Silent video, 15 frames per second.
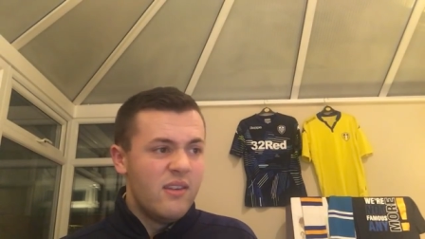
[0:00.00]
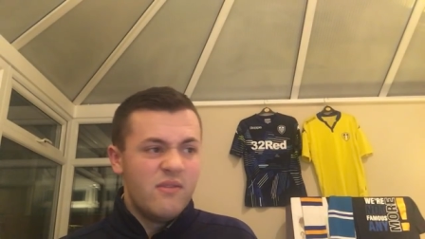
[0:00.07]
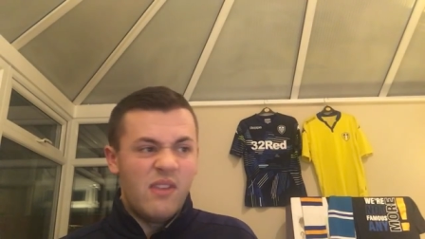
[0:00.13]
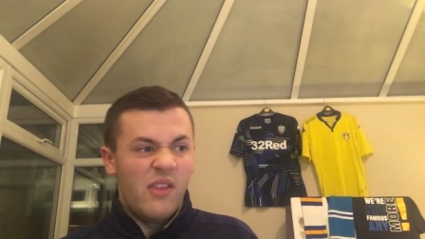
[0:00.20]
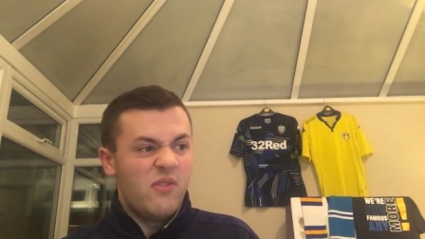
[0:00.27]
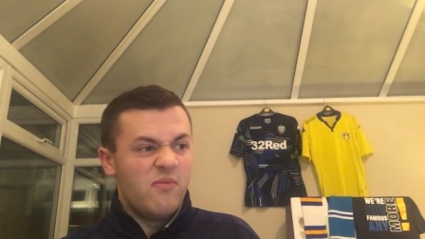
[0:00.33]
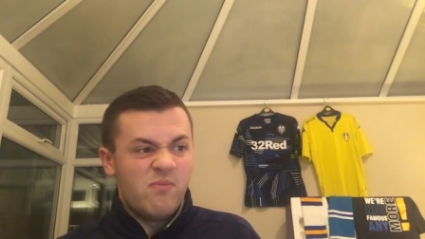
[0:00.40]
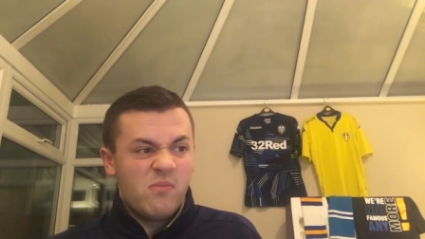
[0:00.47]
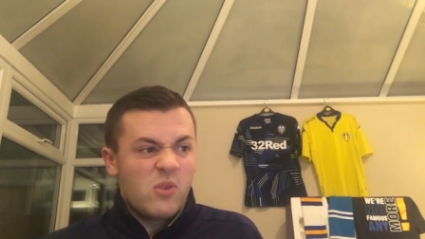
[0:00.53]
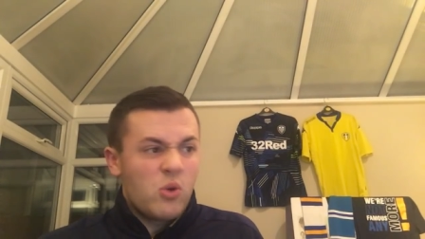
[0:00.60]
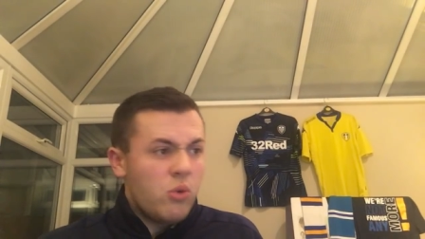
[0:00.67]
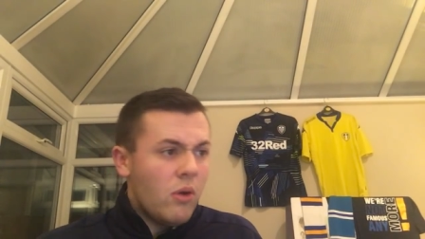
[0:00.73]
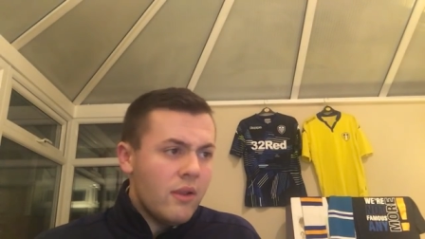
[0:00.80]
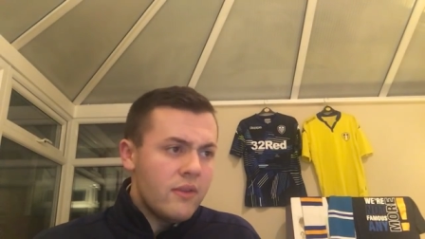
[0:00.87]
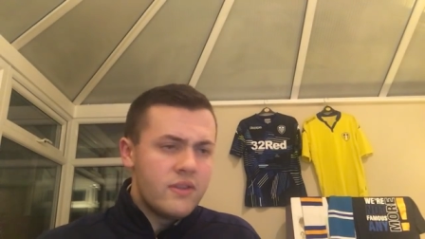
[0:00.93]
Then
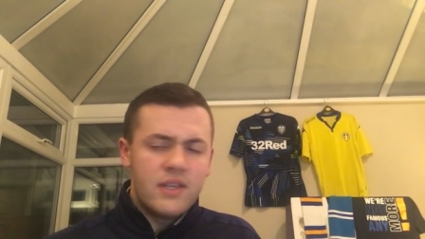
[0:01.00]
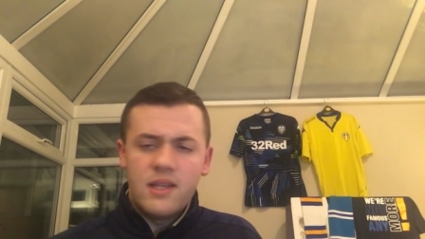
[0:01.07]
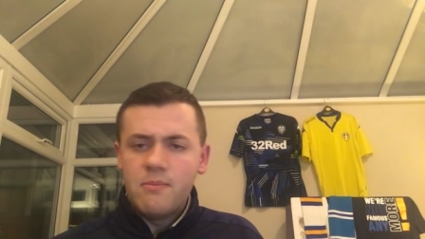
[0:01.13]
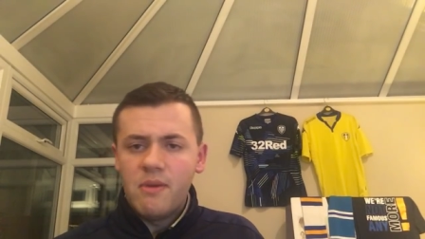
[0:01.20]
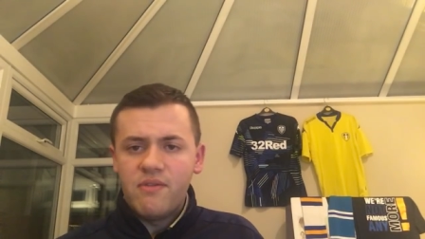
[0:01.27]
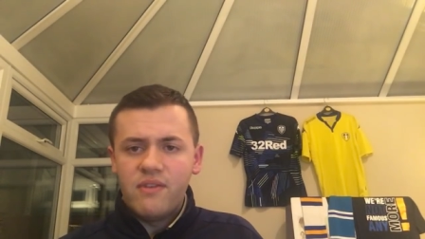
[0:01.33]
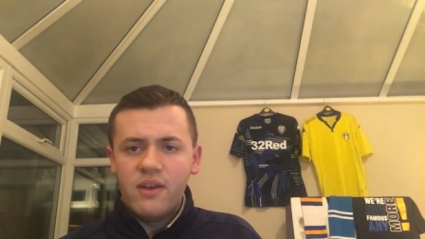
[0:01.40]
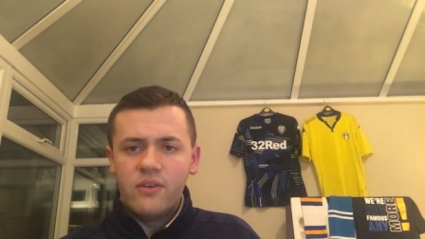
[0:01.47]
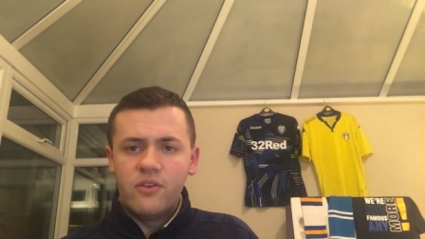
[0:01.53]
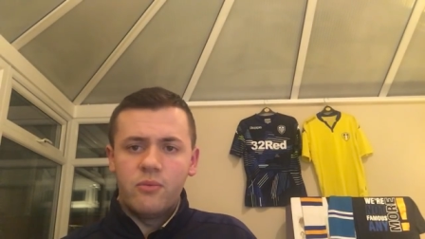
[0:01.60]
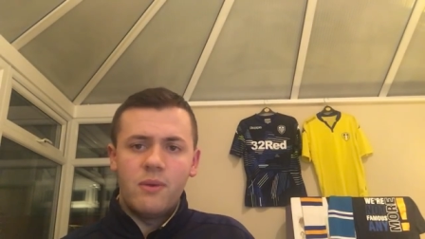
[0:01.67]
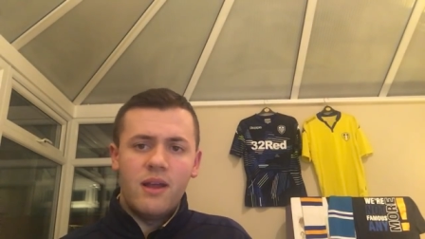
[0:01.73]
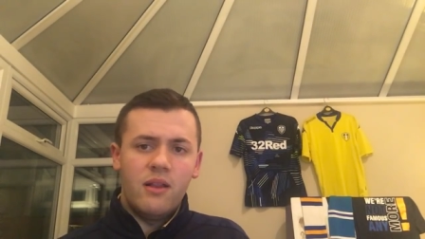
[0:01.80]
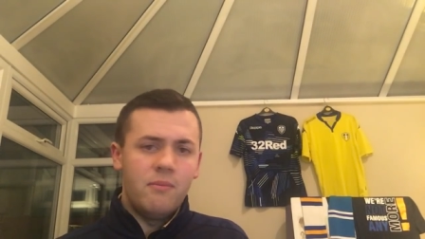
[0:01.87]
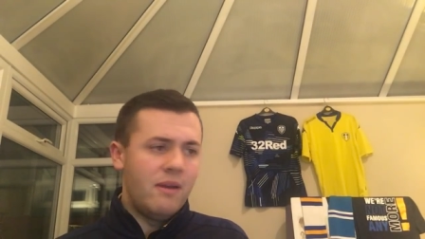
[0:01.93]
quality in the midfield
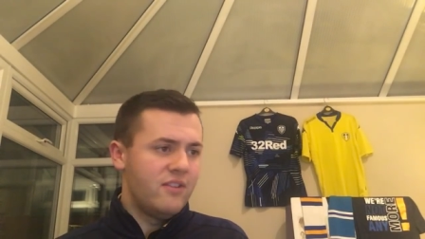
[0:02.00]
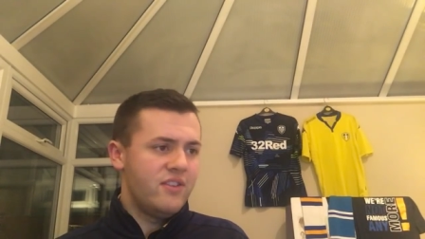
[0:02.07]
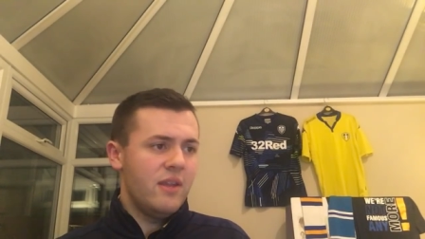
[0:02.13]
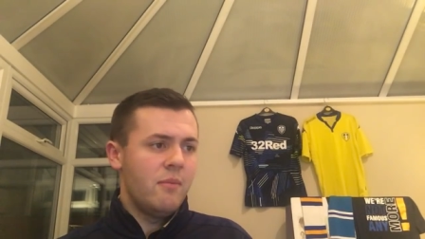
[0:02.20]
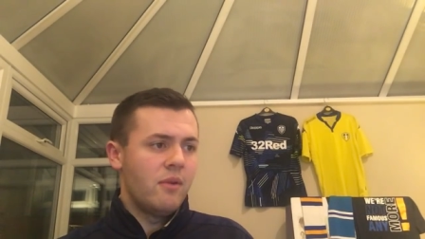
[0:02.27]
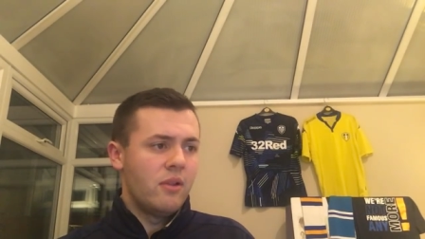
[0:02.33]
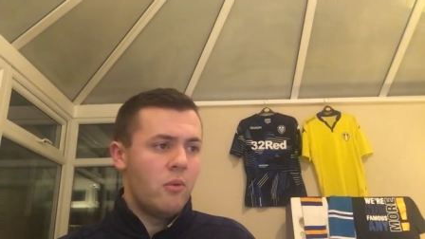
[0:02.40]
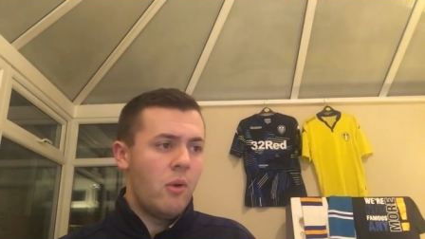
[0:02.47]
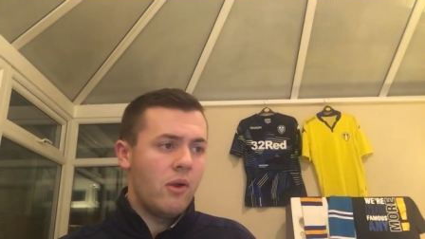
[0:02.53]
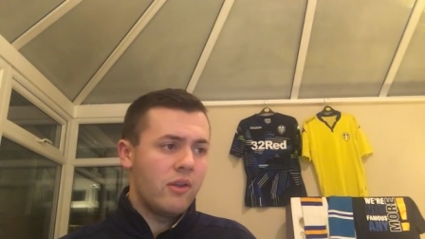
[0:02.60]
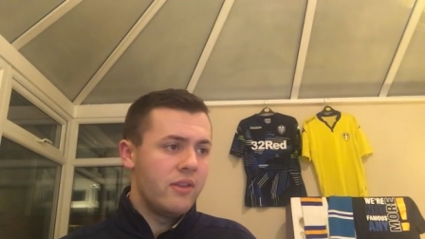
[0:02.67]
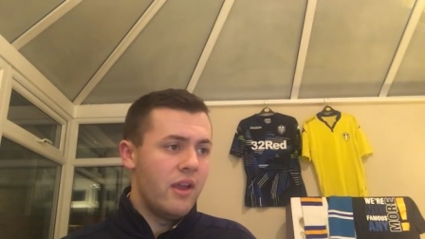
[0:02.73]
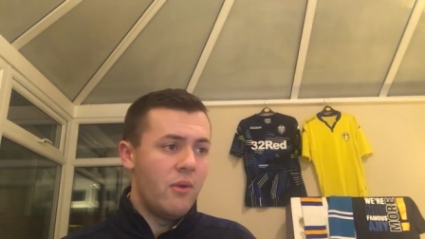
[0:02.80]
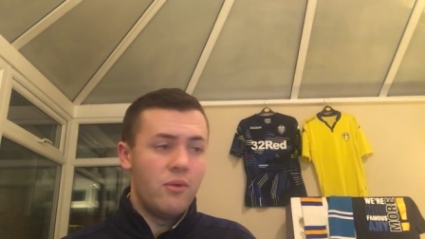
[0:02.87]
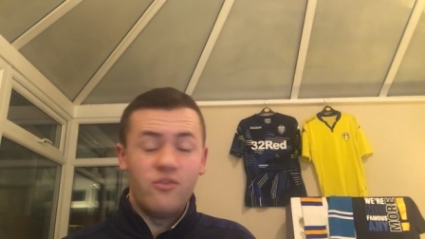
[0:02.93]
as well. Massimo
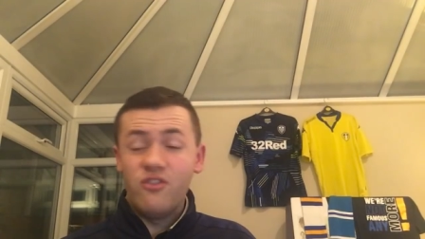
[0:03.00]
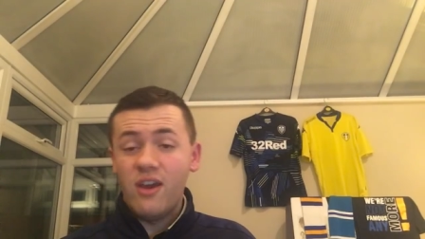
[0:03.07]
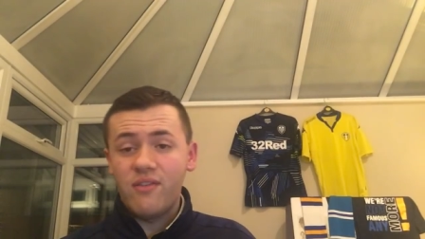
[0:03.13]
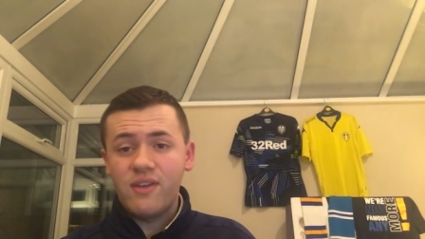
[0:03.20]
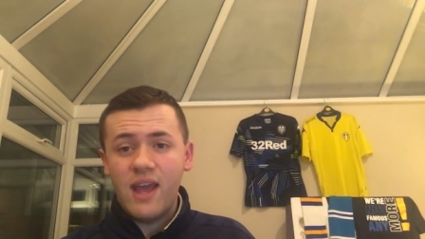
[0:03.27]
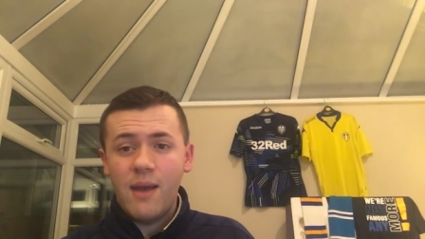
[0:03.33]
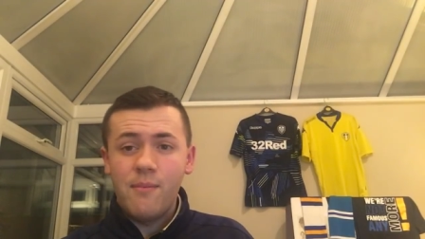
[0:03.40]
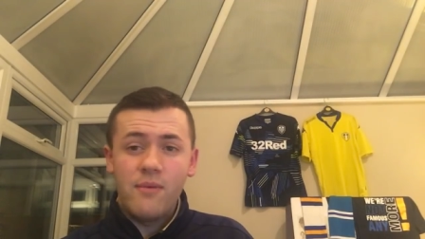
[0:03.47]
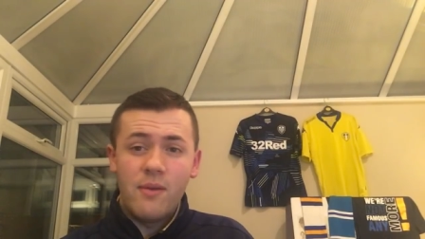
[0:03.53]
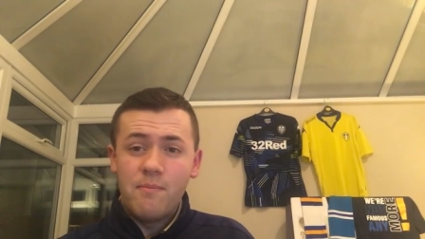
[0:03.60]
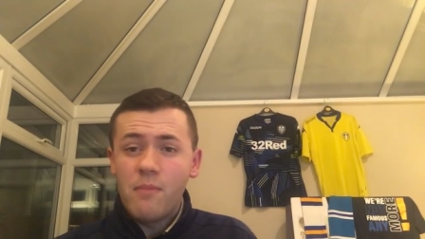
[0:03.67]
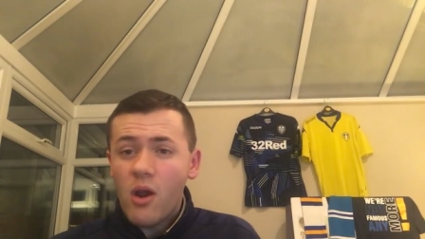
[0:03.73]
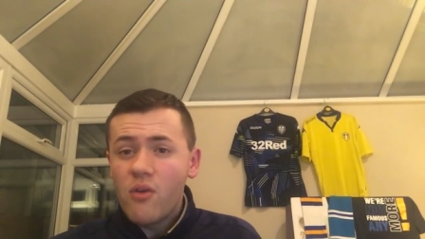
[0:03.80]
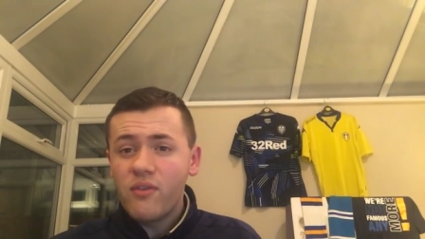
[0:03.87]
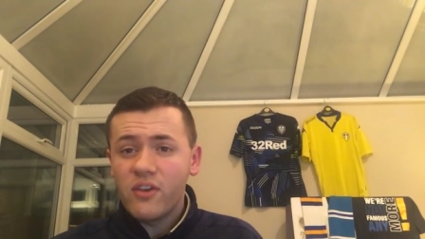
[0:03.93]
Luogo and Jeff Cameron,
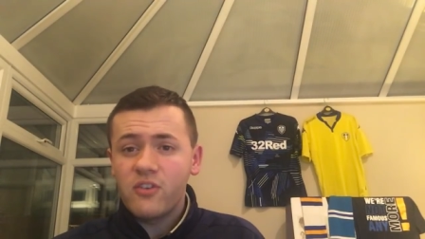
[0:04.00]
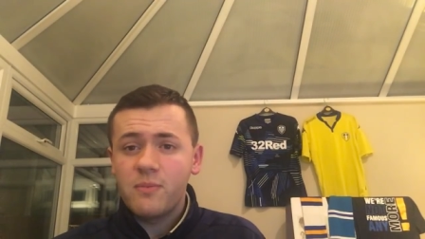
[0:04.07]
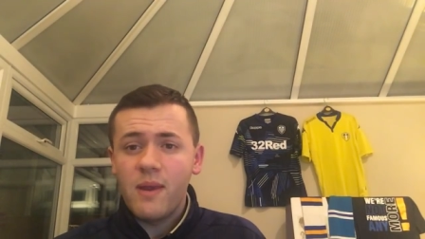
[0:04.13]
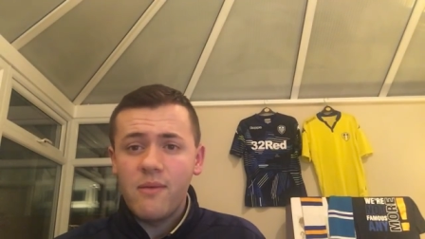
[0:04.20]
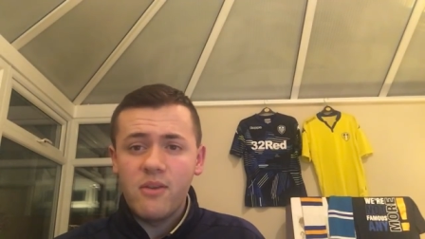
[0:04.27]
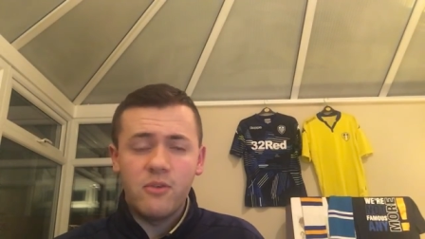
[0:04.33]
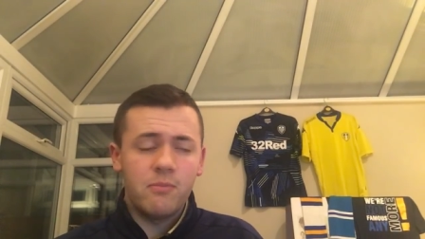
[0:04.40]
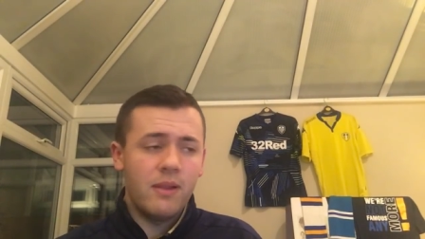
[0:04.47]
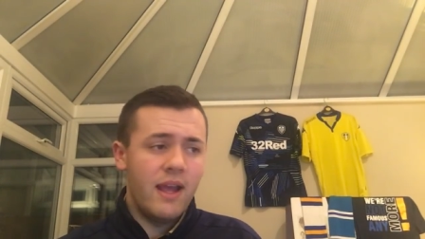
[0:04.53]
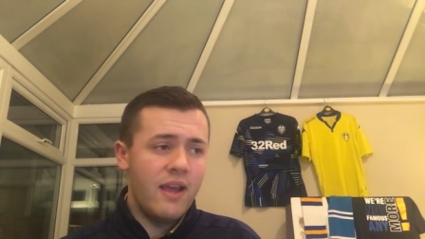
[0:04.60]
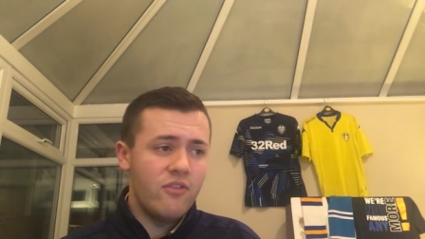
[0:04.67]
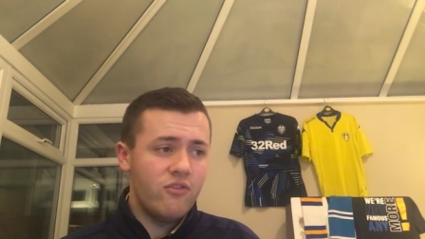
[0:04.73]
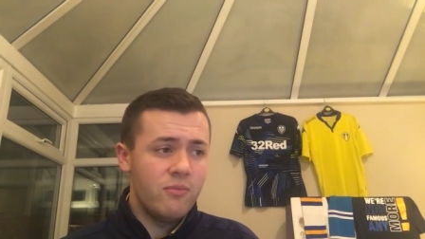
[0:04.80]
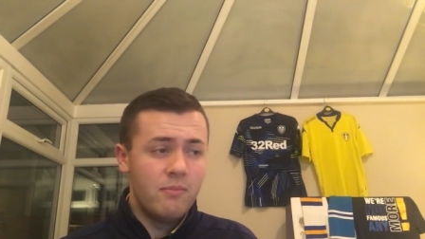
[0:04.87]
both experienced players.